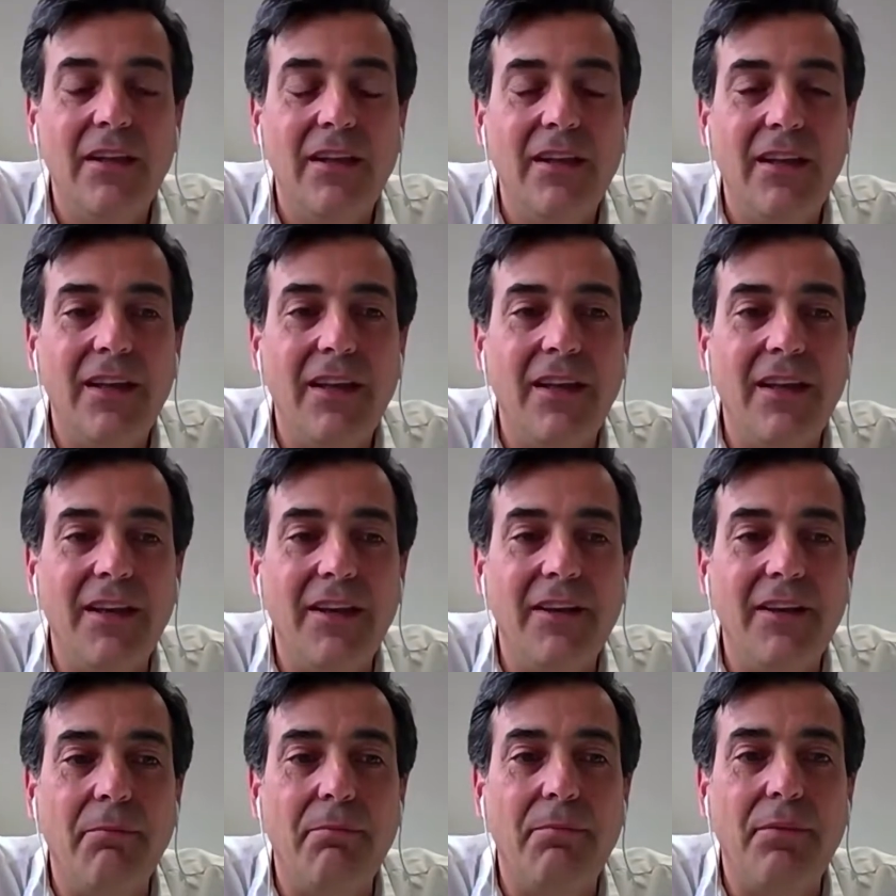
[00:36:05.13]

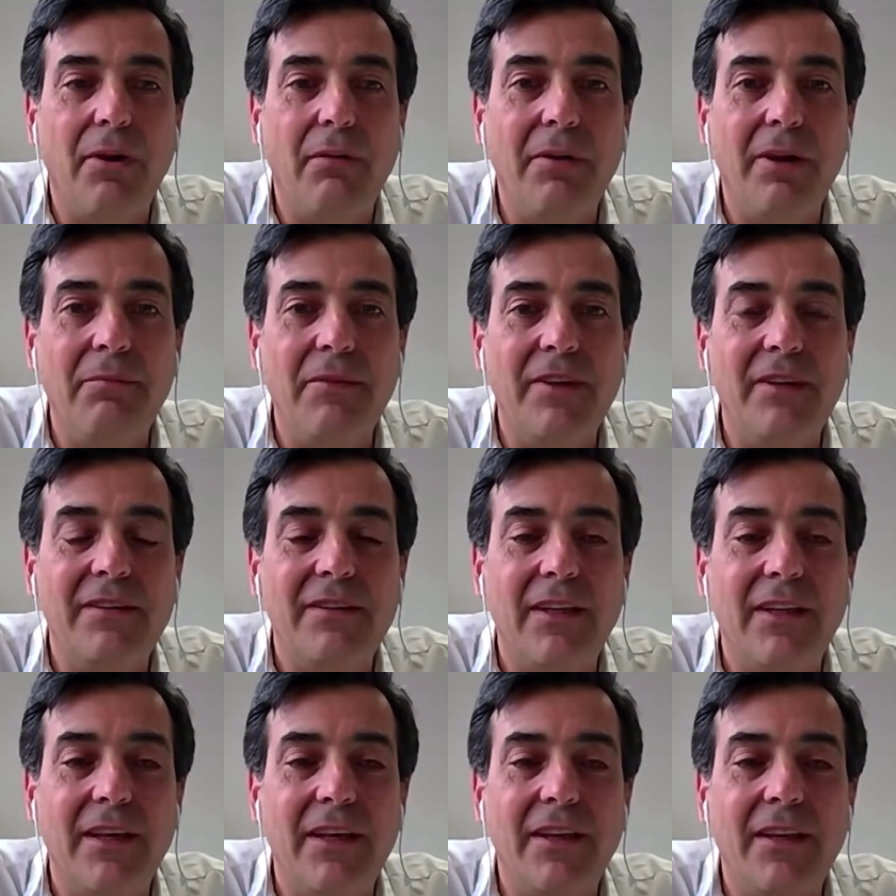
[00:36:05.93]
The problem is
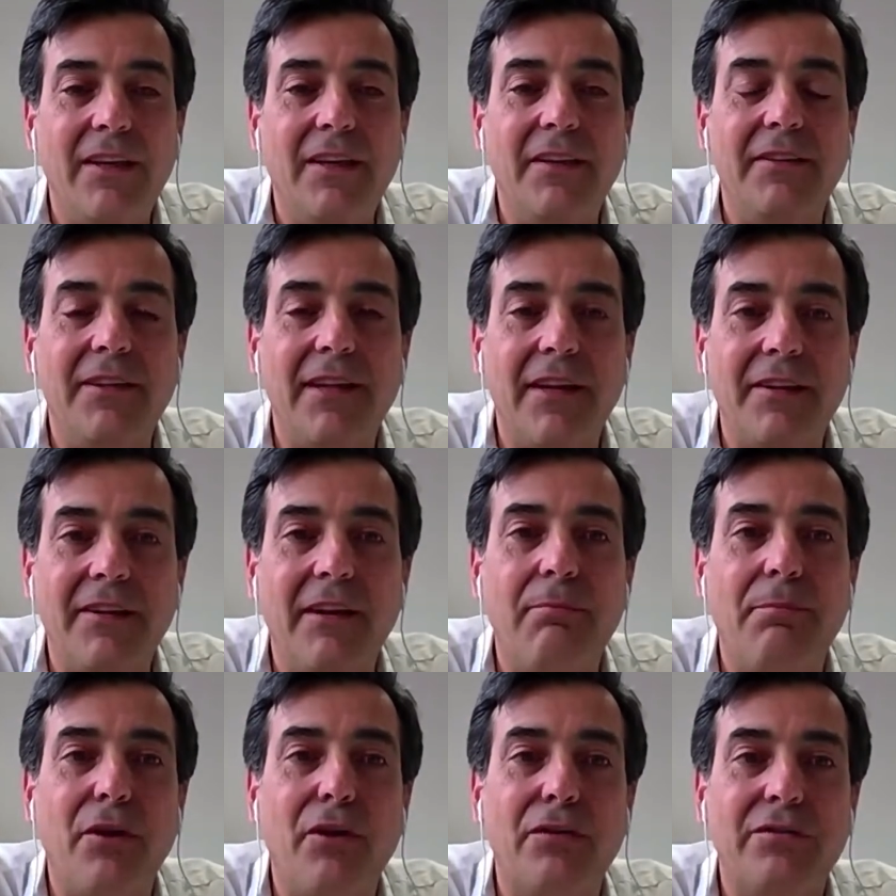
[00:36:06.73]
the internal
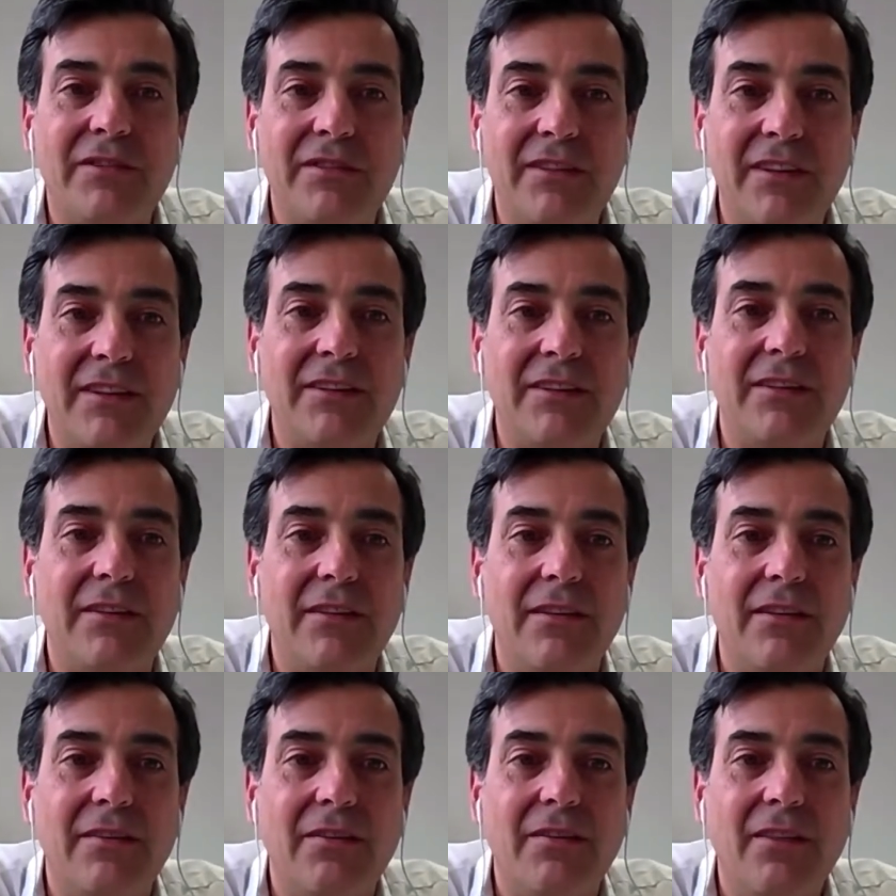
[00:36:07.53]
processes
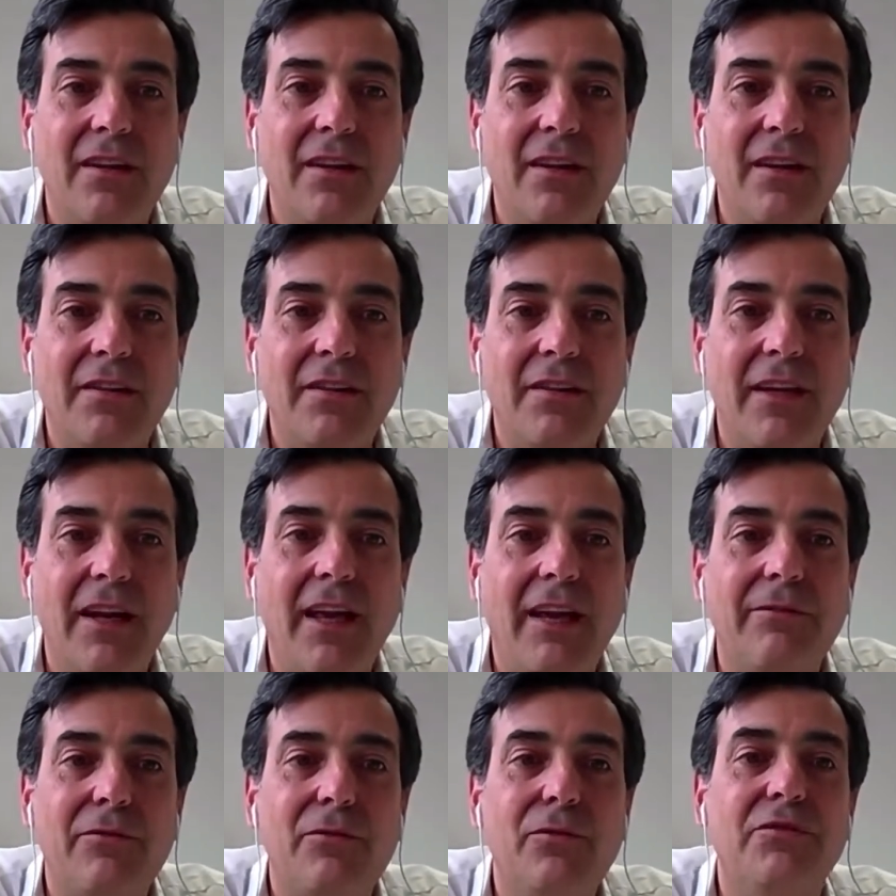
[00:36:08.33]
that
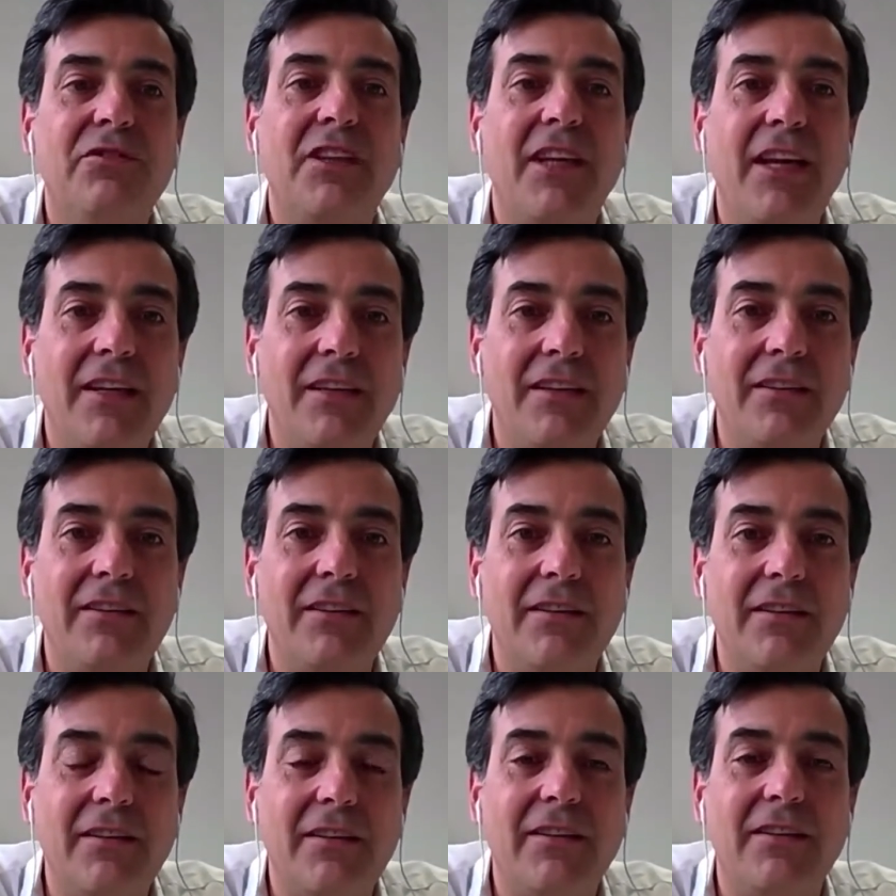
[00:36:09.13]
have to change
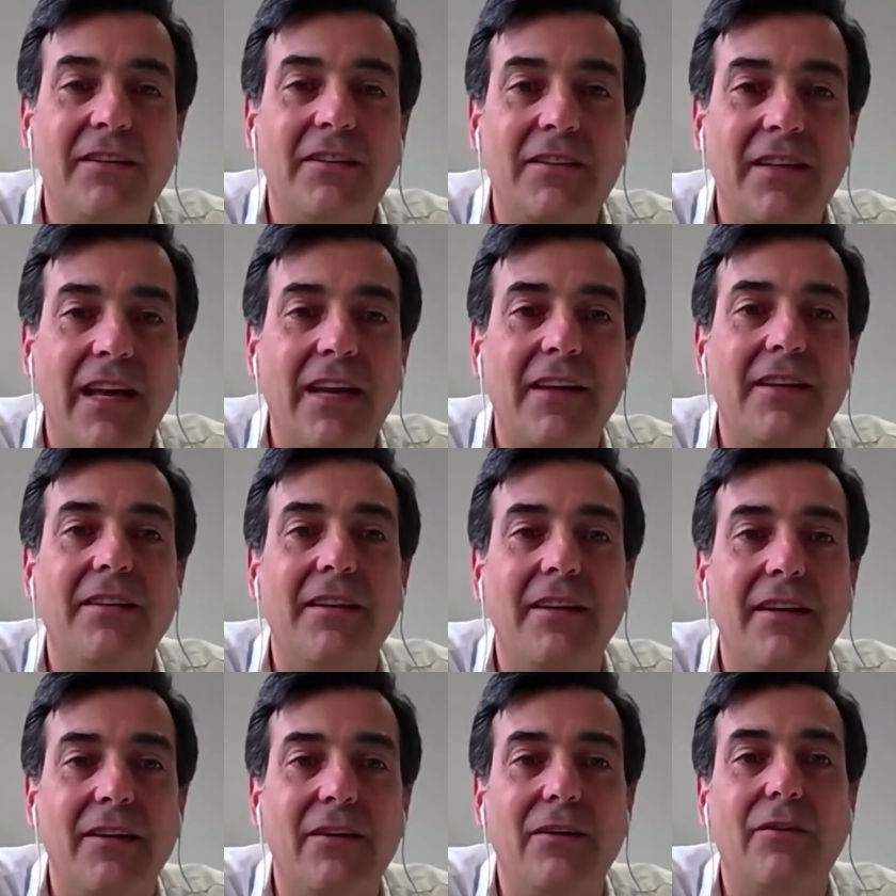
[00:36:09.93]
inside
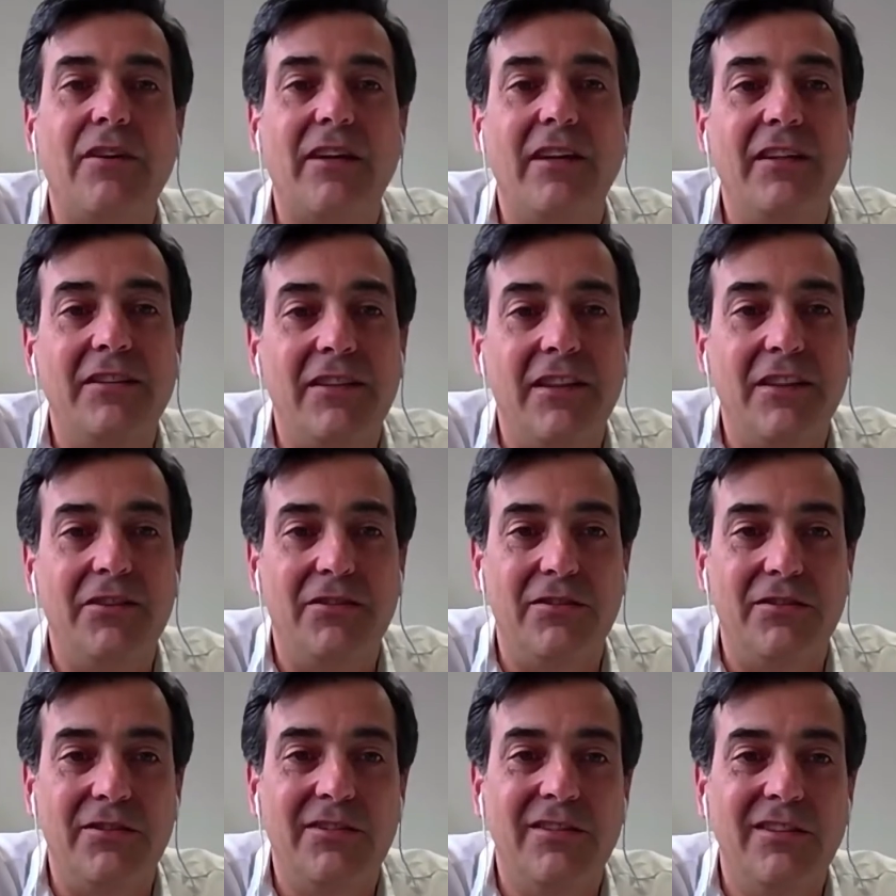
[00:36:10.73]
the
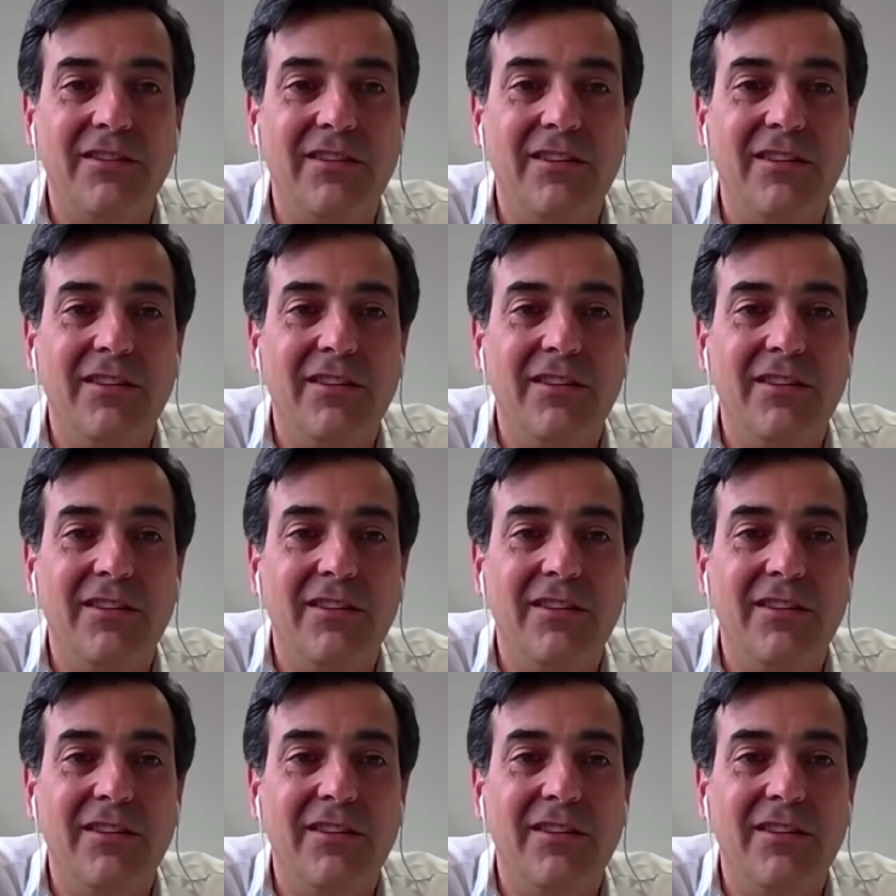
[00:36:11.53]
organizations.